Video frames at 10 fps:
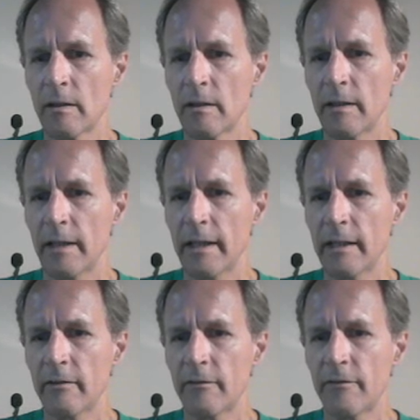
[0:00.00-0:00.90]

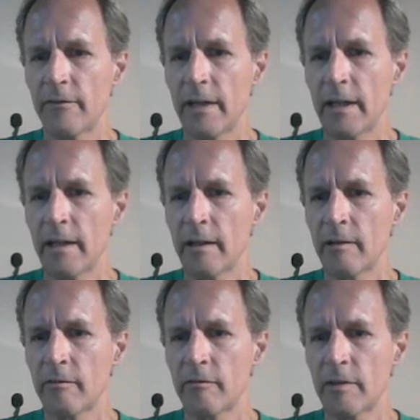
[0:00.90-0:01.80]
Negative
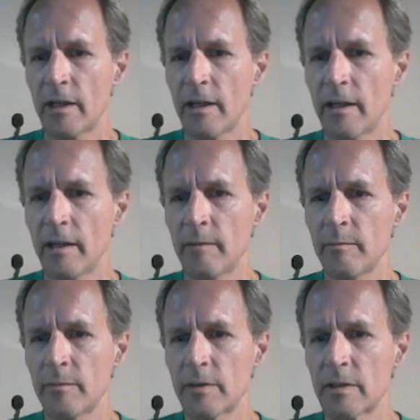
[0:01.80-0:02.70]
5
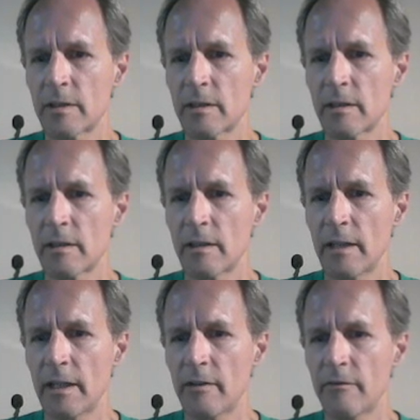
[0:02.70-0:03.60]
times,
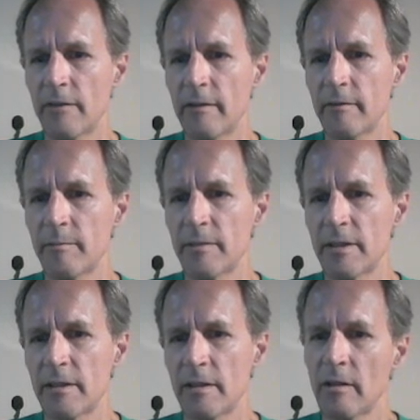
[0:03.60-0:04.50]
negative 5
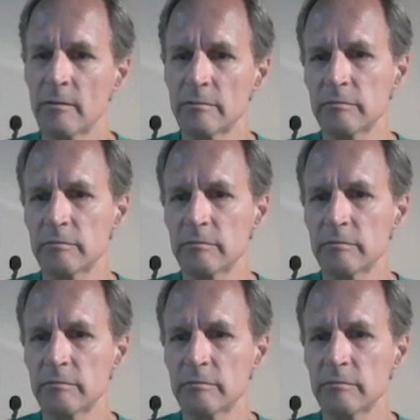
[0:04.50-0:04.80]
times, oh,